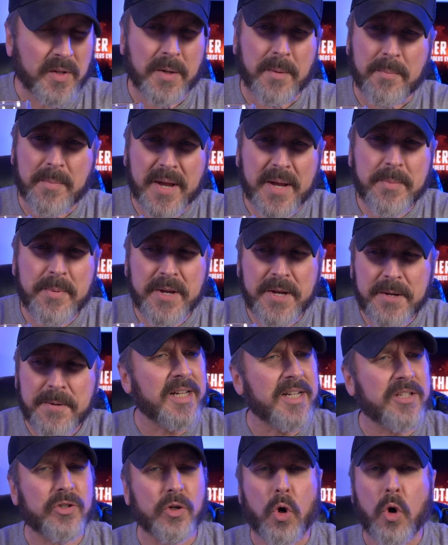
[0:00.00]
Maybe?
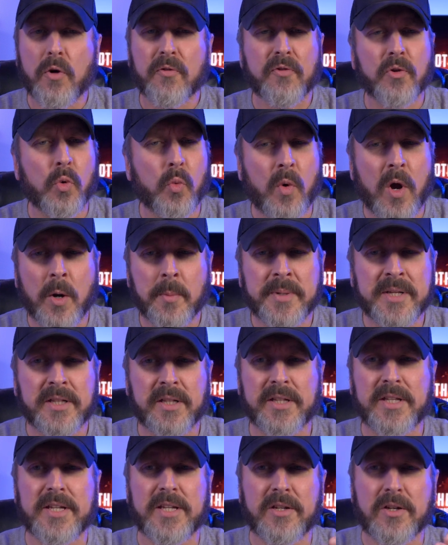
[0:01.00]
It's
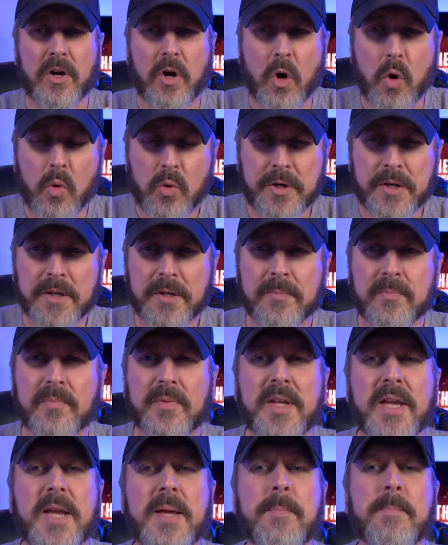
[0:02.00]
overwhelmingly oak
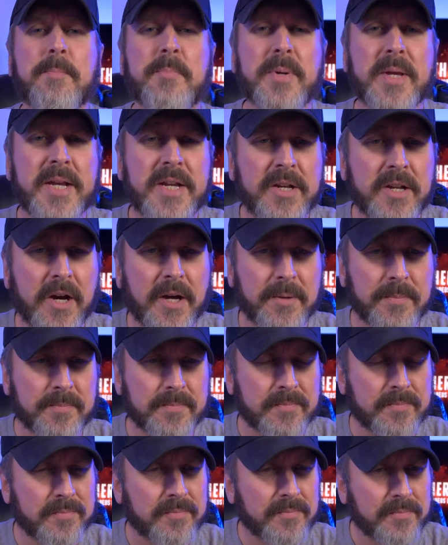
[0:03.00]
and peanut.
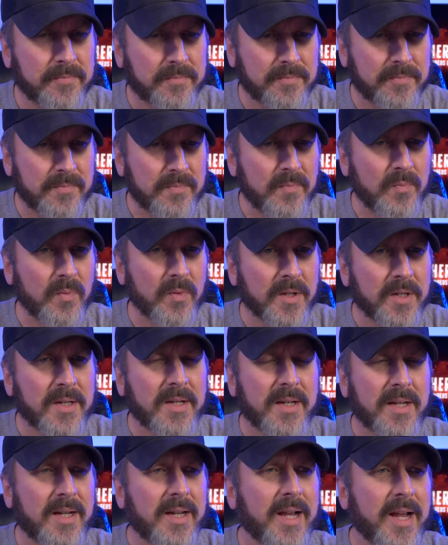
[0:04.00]

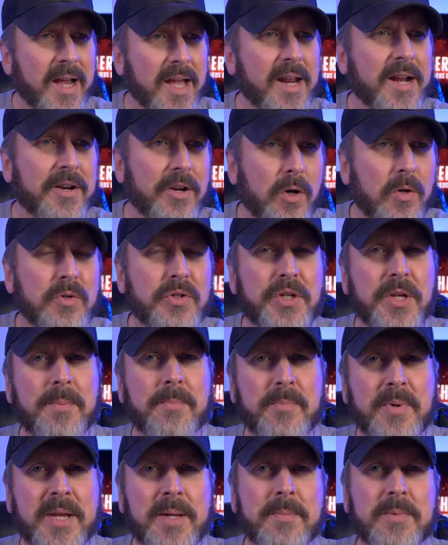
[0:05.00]
And I know
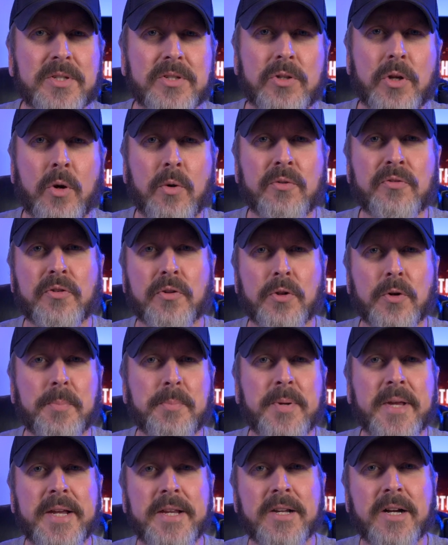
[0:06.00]
Jim Beam is known for their
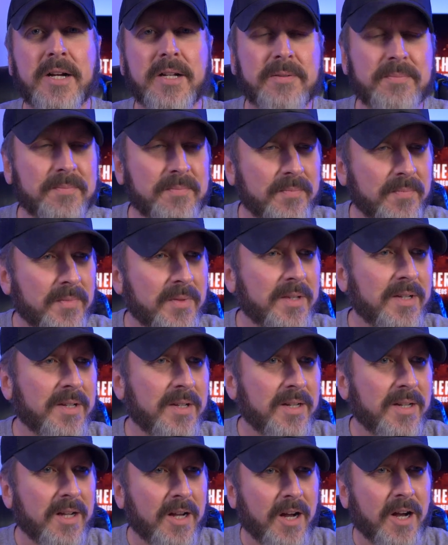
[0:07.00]
peanut
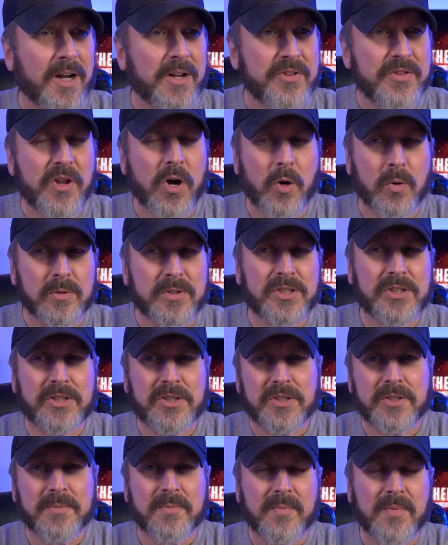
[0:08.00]

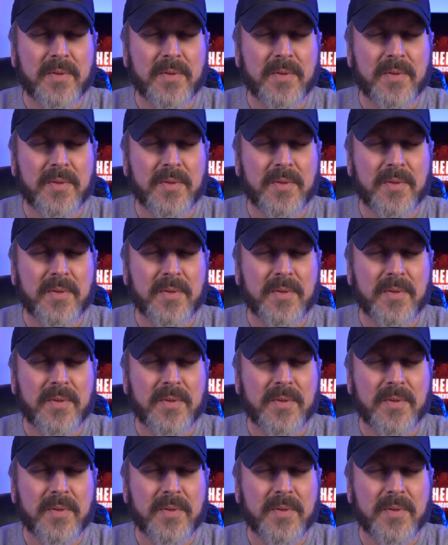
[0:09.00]
notes,